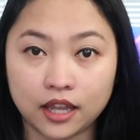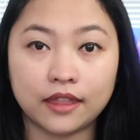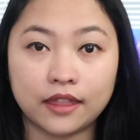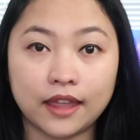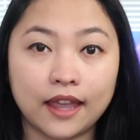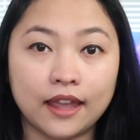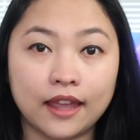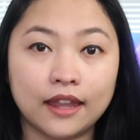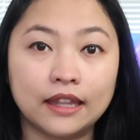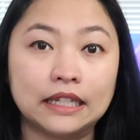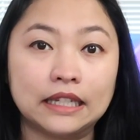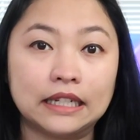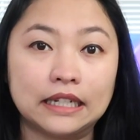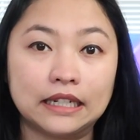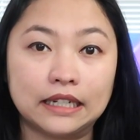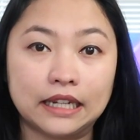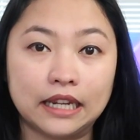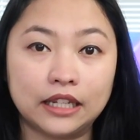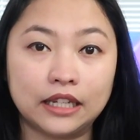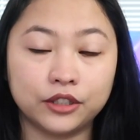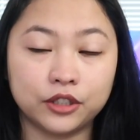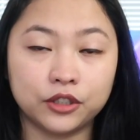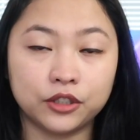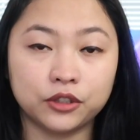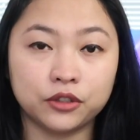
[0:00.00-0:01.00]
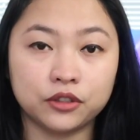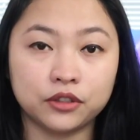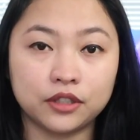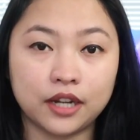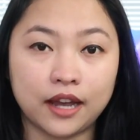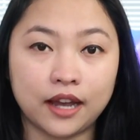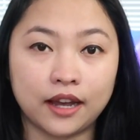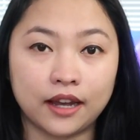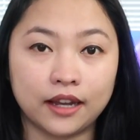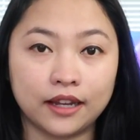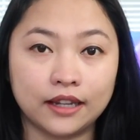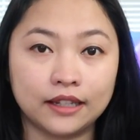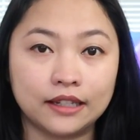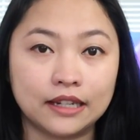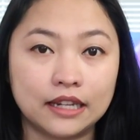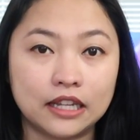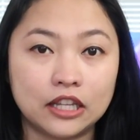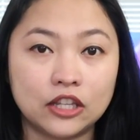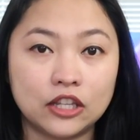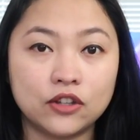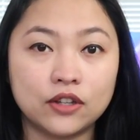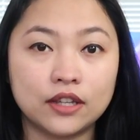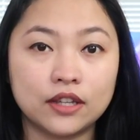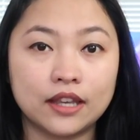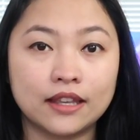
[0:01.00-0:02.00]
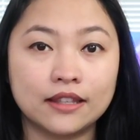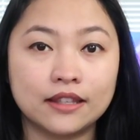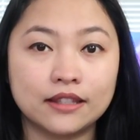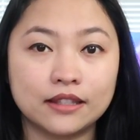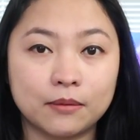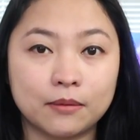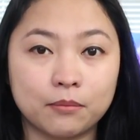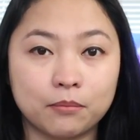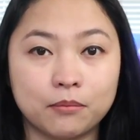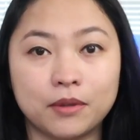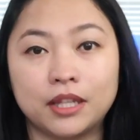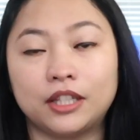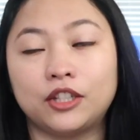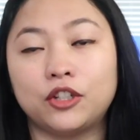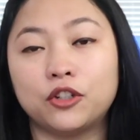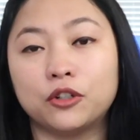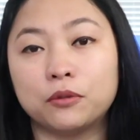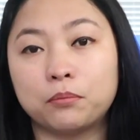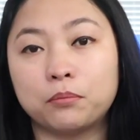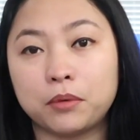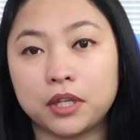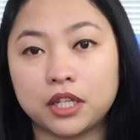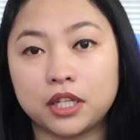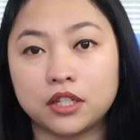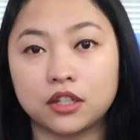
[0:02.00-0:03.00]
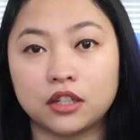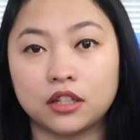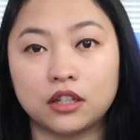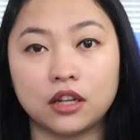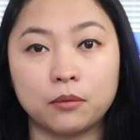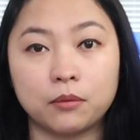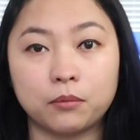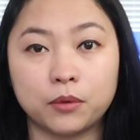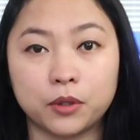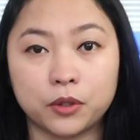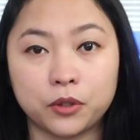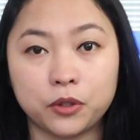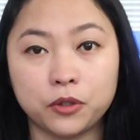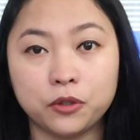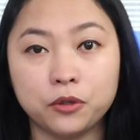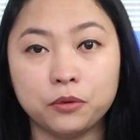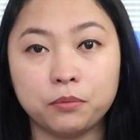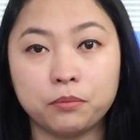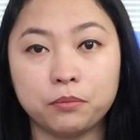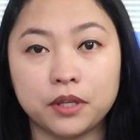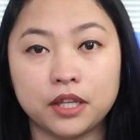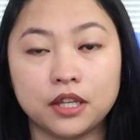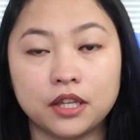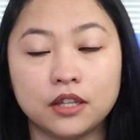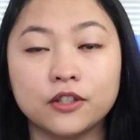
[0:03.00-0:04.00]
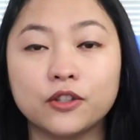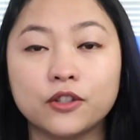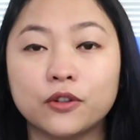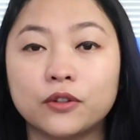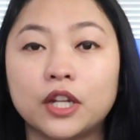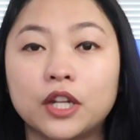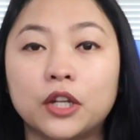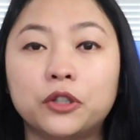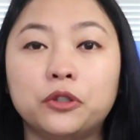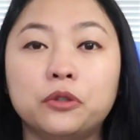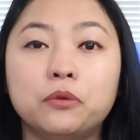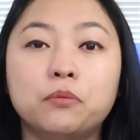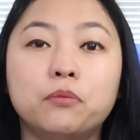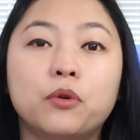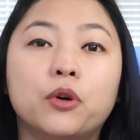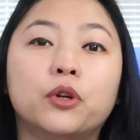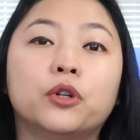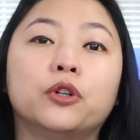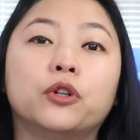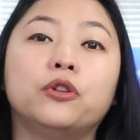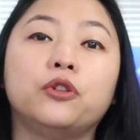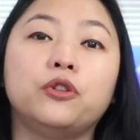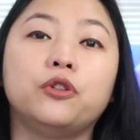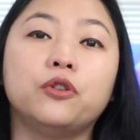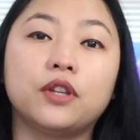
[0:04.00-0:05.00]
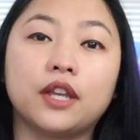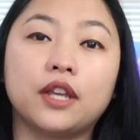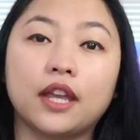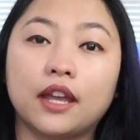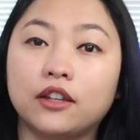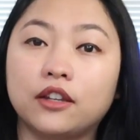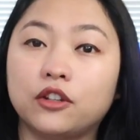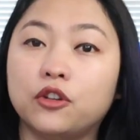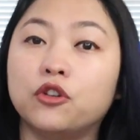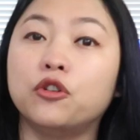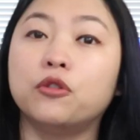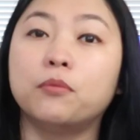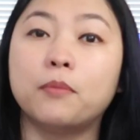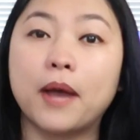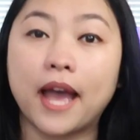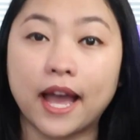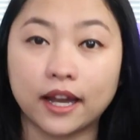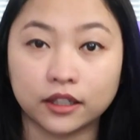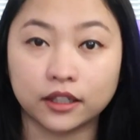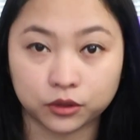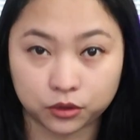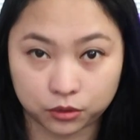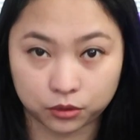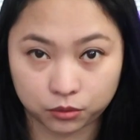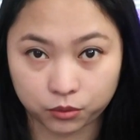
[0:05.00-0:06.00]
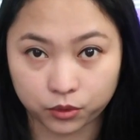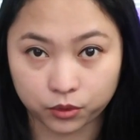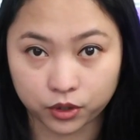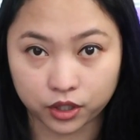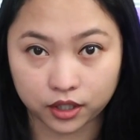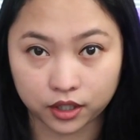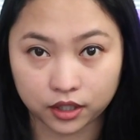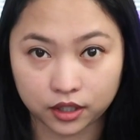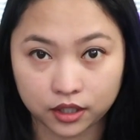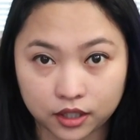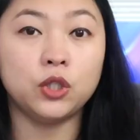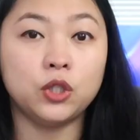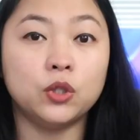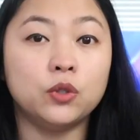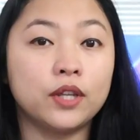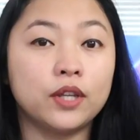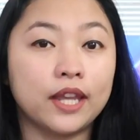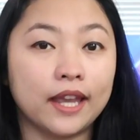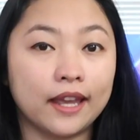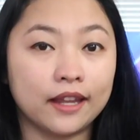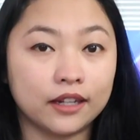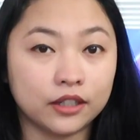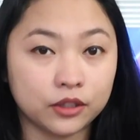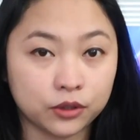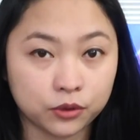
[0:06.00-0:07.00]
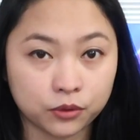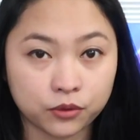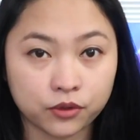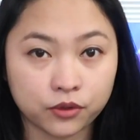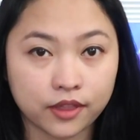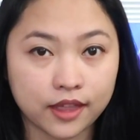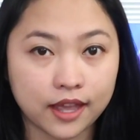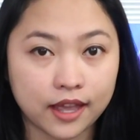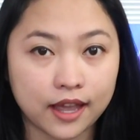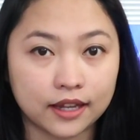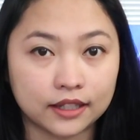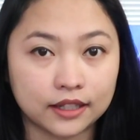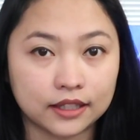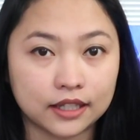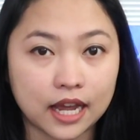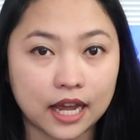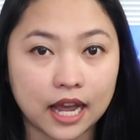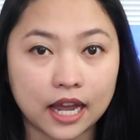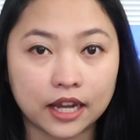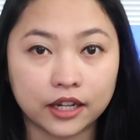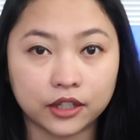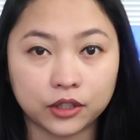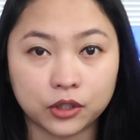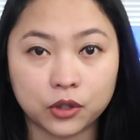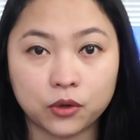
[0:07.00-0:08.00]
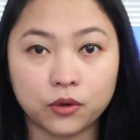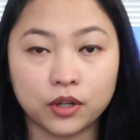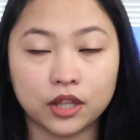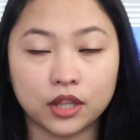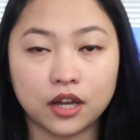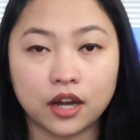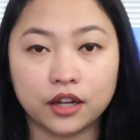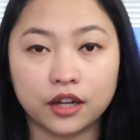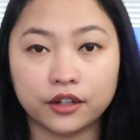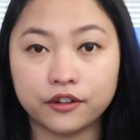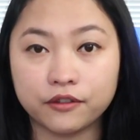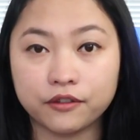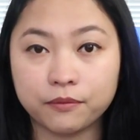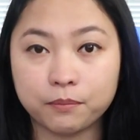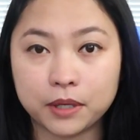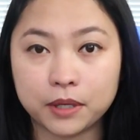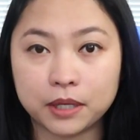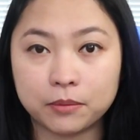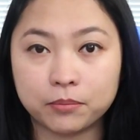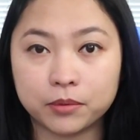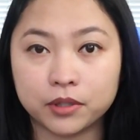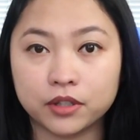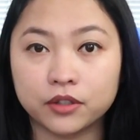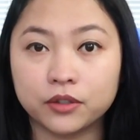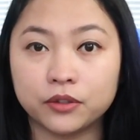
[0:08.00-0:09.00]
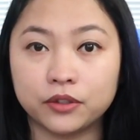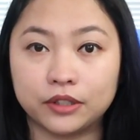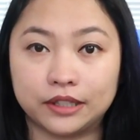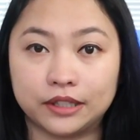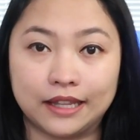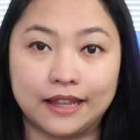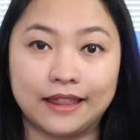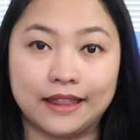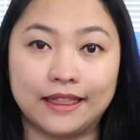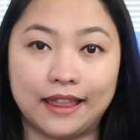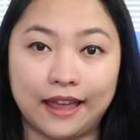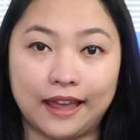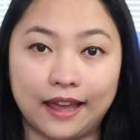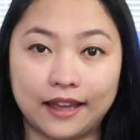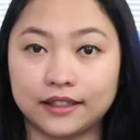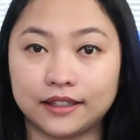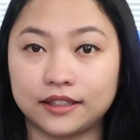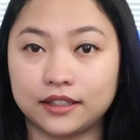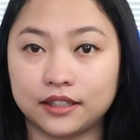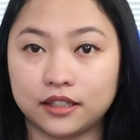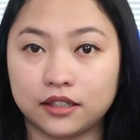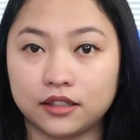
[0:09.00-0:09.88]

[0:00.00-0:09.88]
then later tonight, you can submit your PGWP so that tomorrow you can go back to work. You can do that. I know a lot of people who did that.